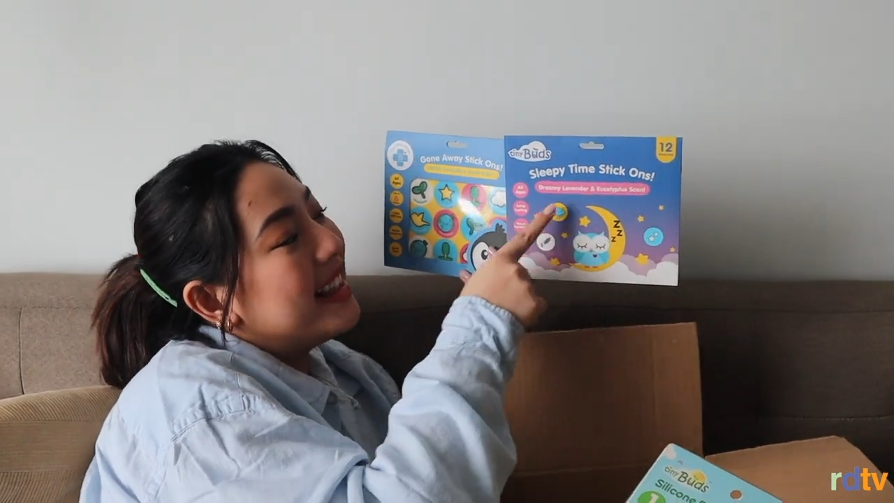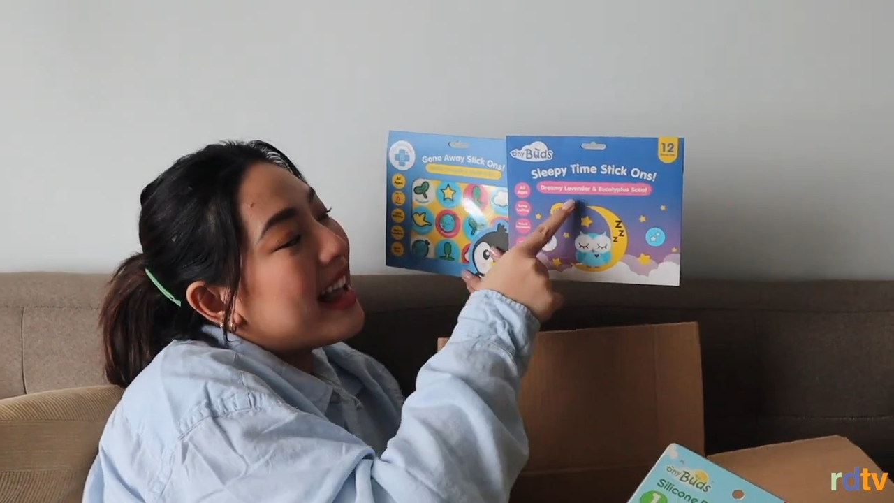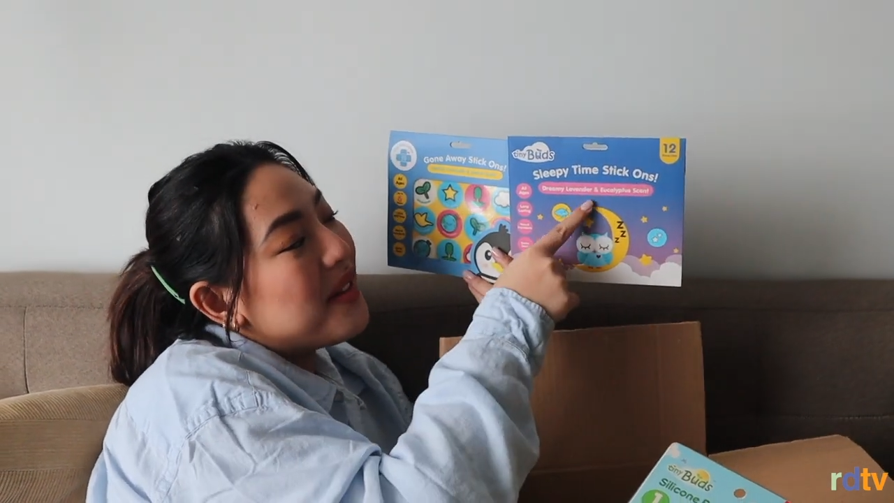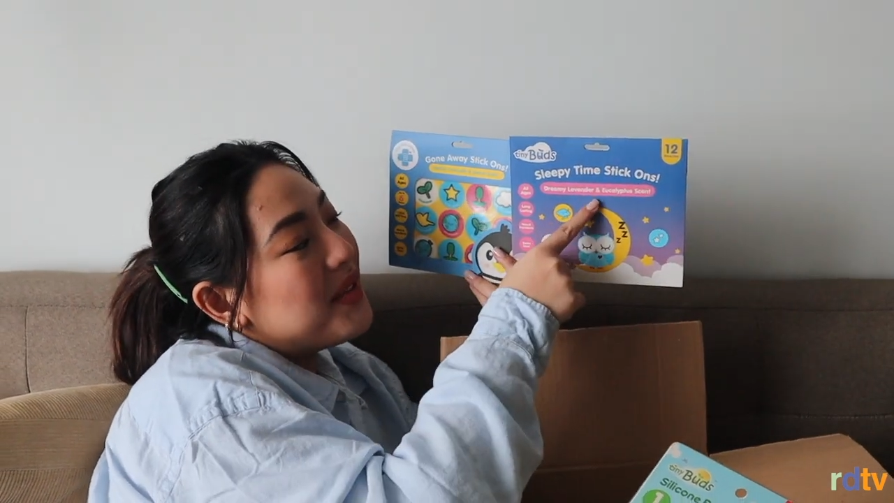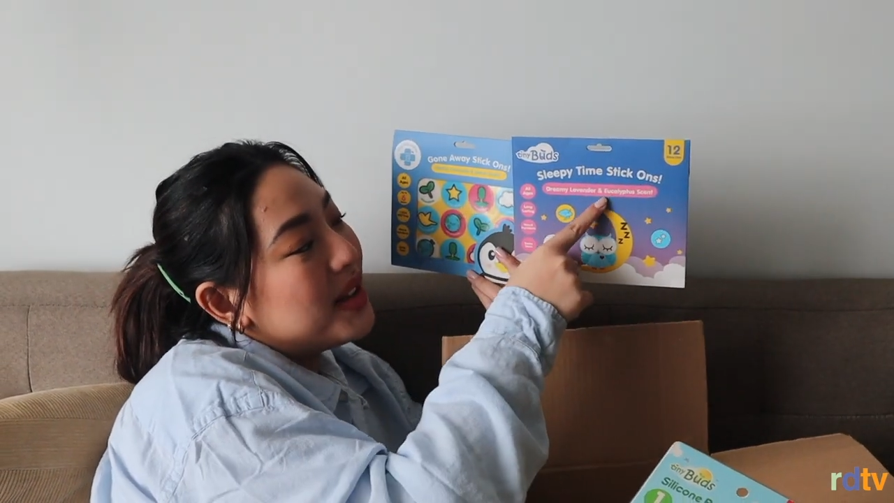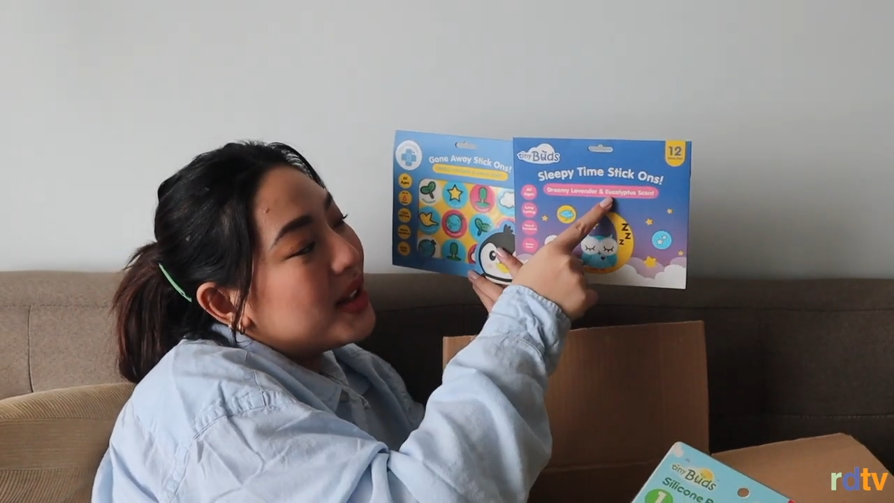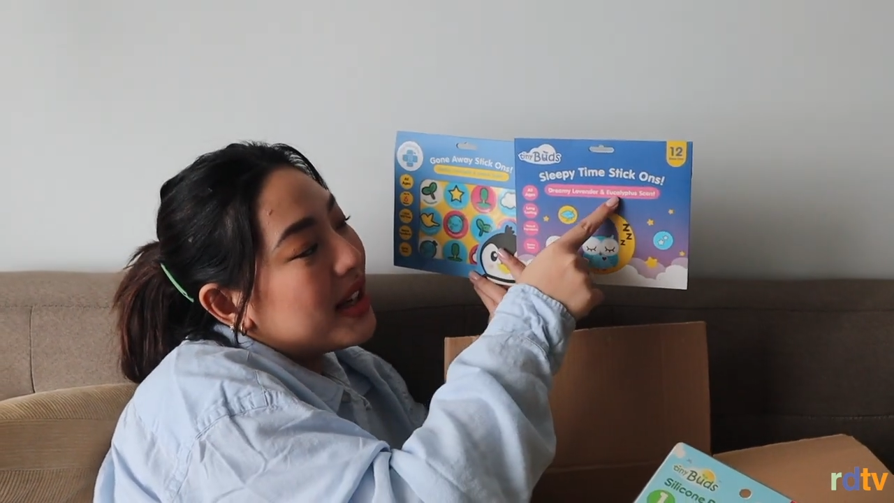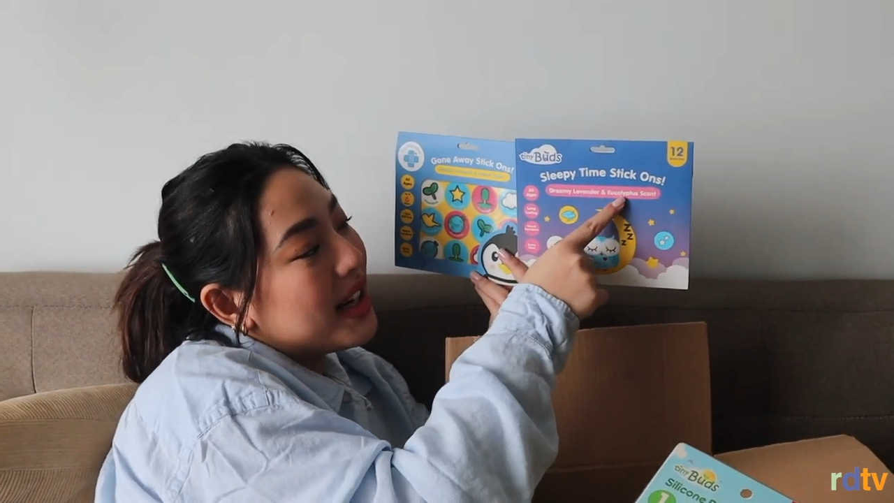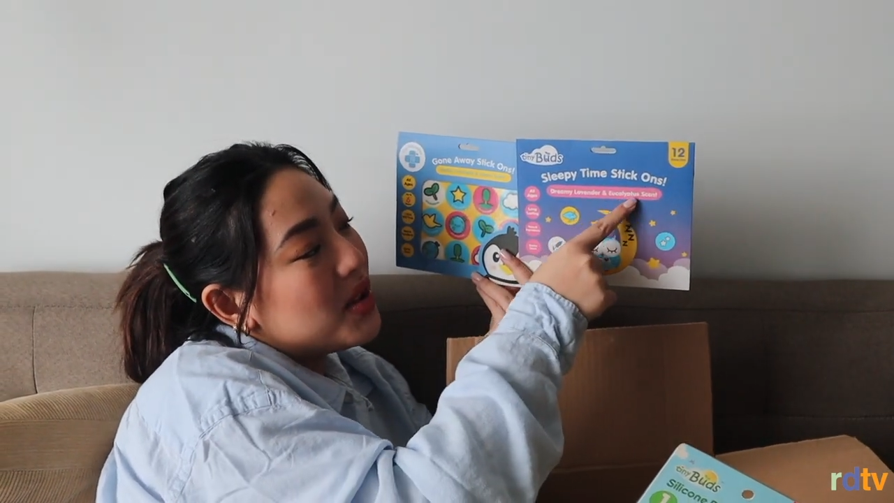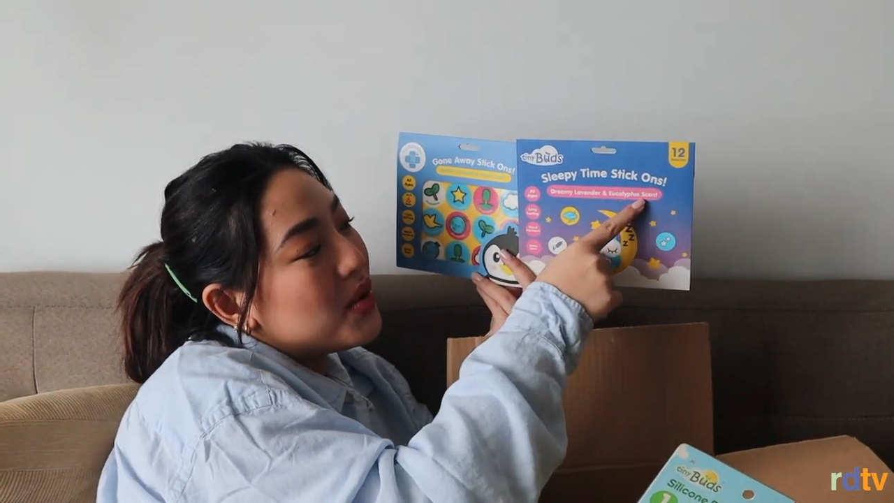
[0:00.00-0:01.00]

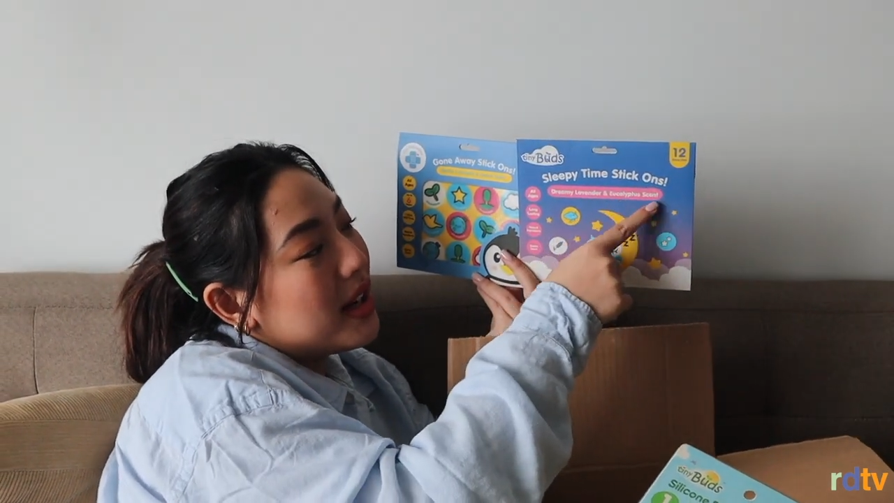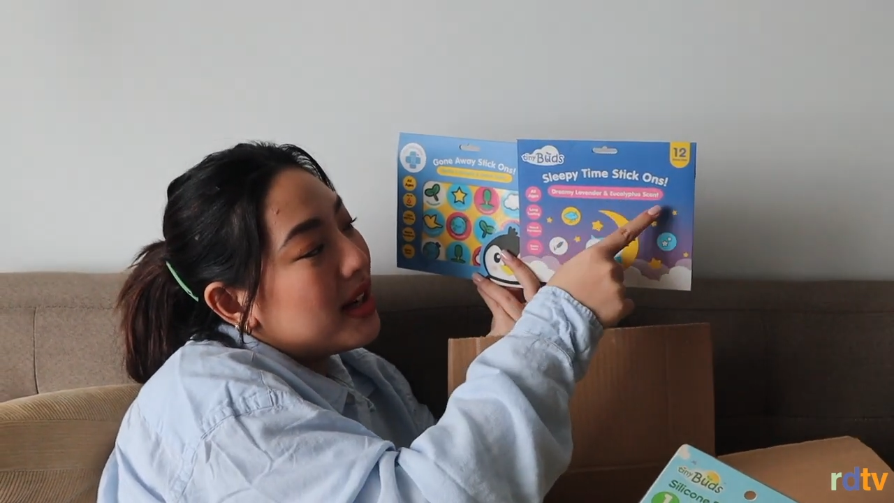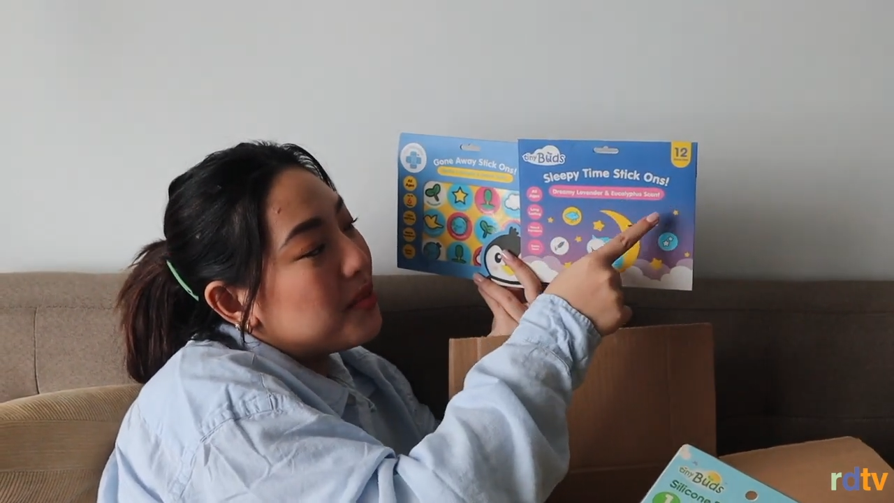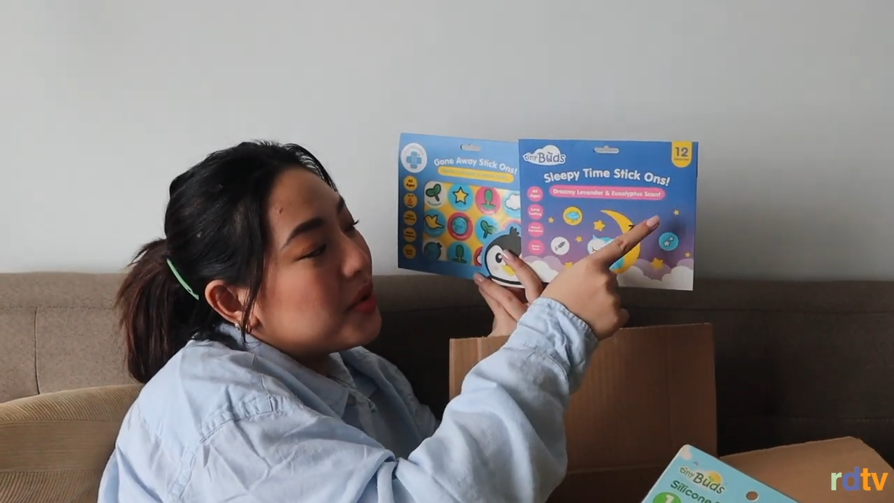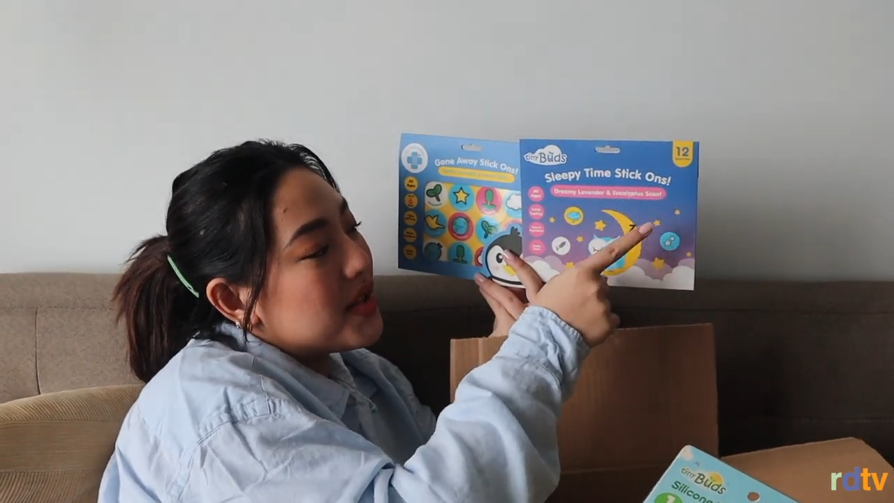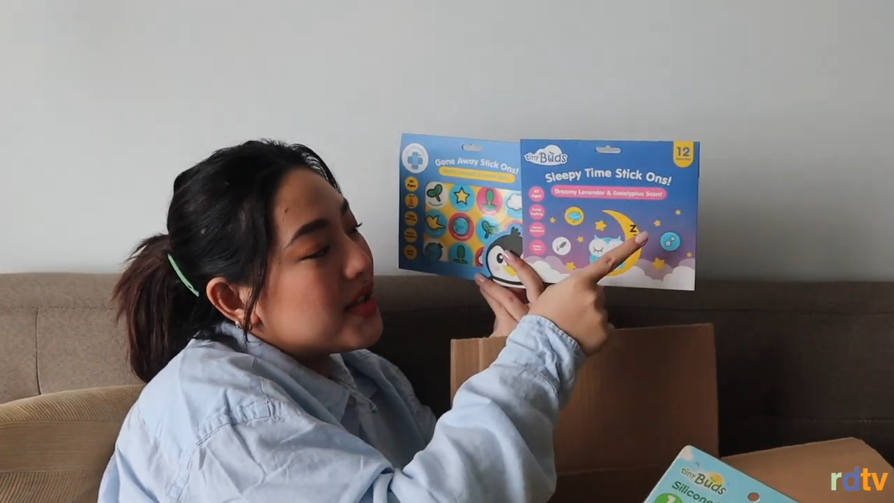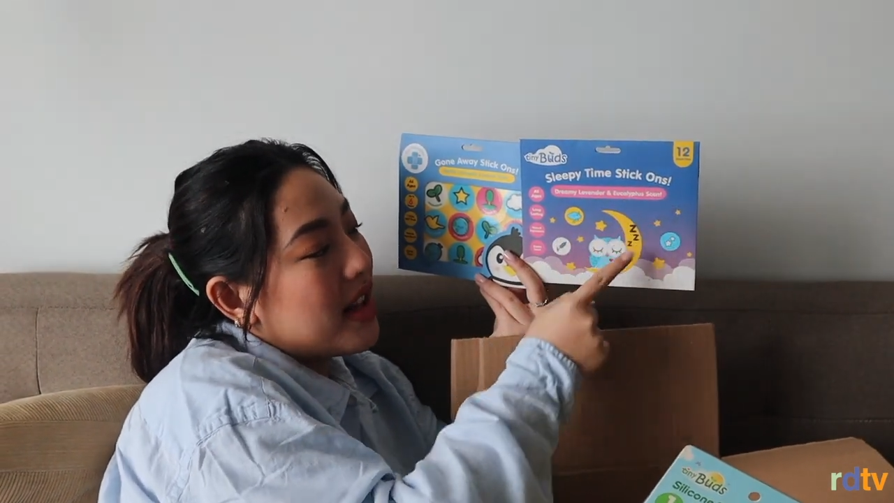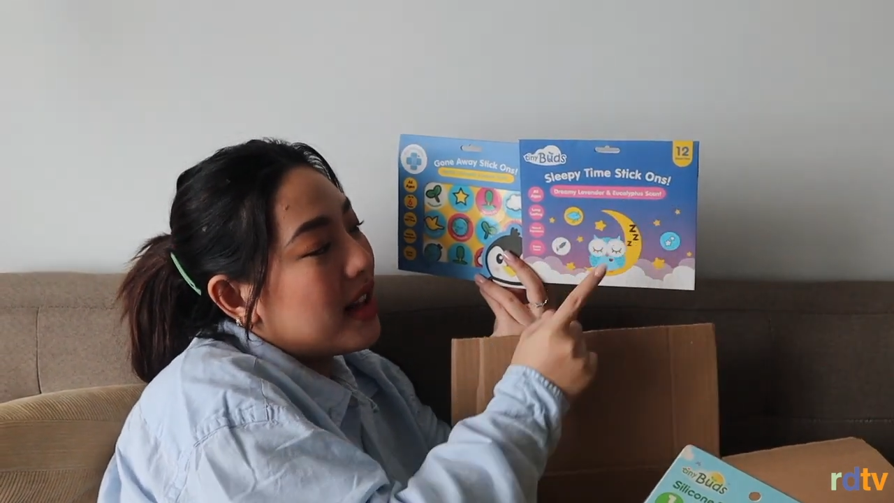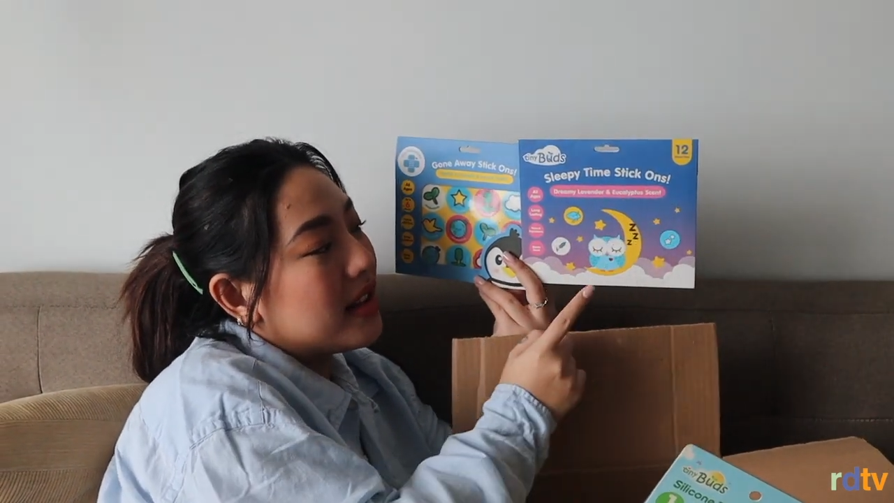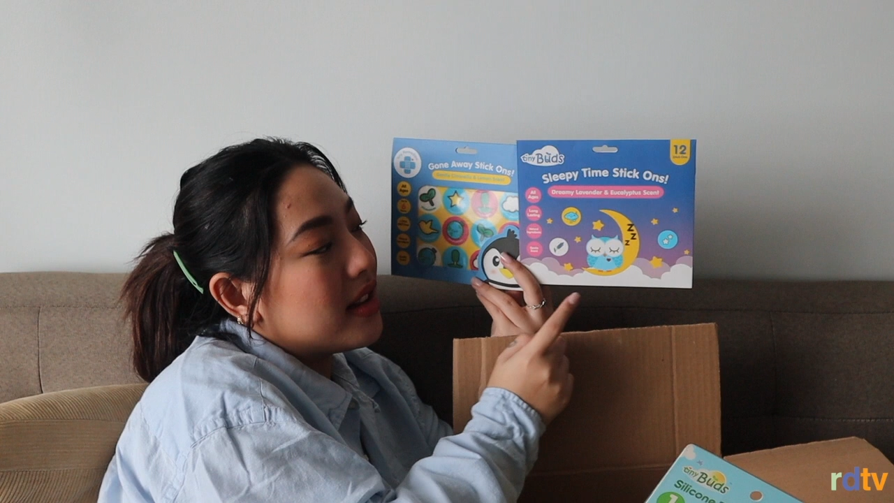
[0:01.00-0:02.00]
Lavender and eucalyptus
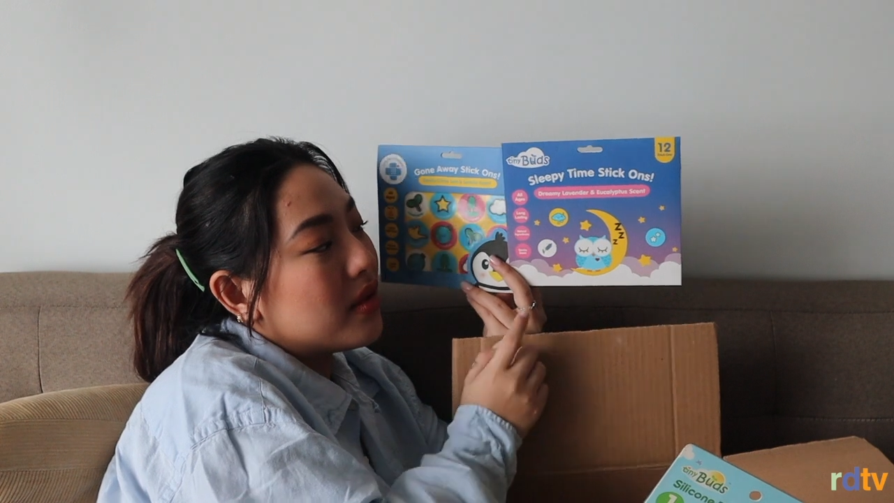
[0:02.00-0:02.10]
scent.